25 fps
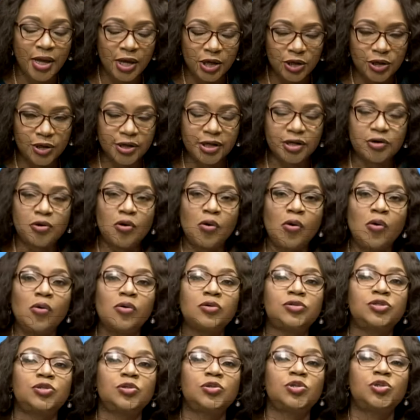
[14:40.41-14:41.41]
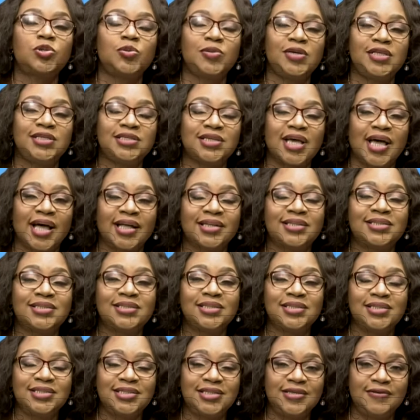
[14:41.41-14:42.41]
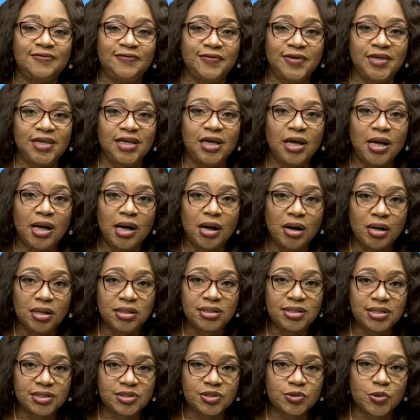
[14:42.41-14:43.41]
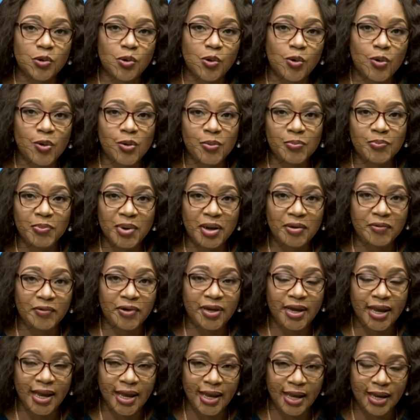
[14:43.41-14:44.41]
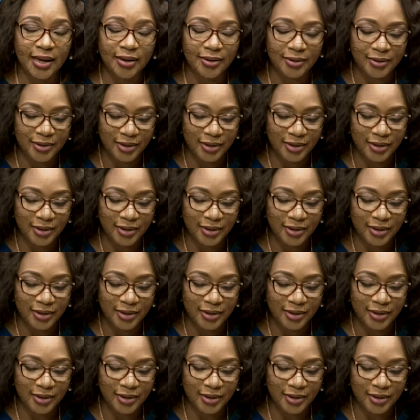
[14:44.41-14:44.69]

You can also tweet at C T V underscore Mary A.